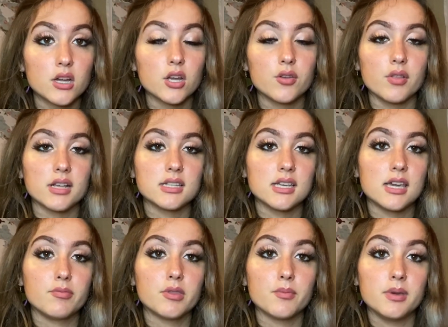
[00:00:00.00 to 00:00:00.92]
you like to
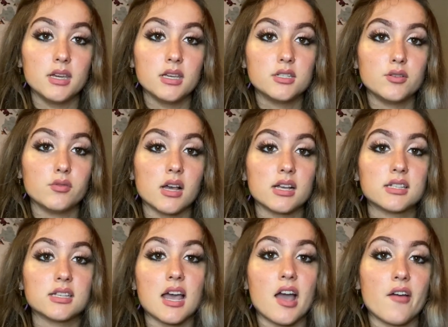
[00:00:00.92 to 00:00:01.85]
keep the peace, you like
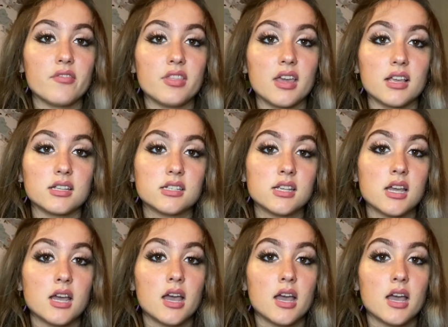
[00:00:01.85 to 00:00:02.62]
to have things